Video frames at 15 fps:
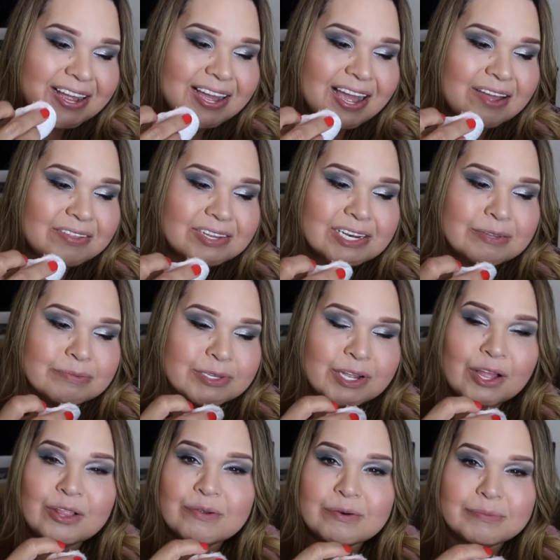I have a lipstick
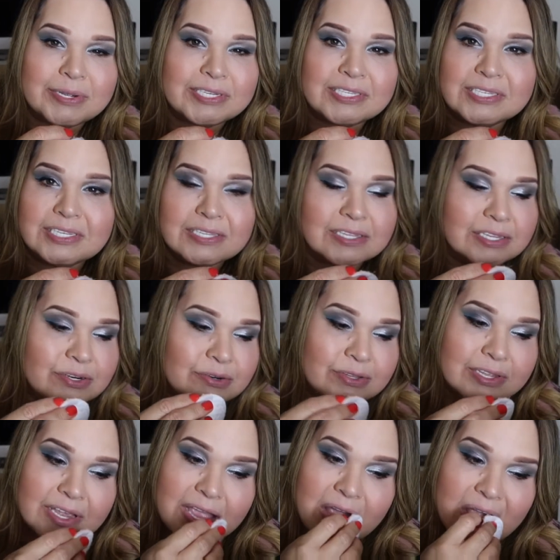all over my teeth,
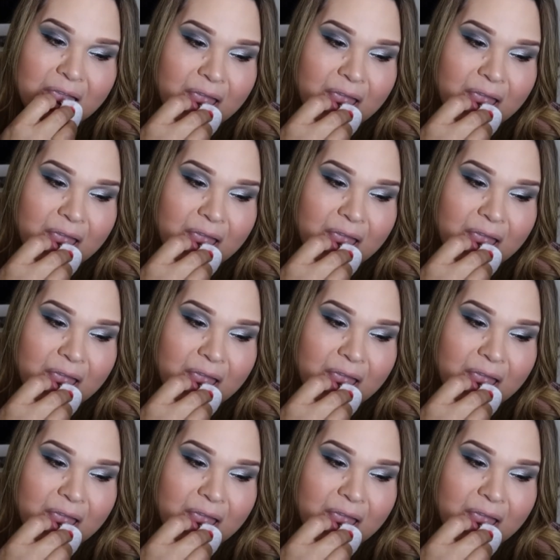literally.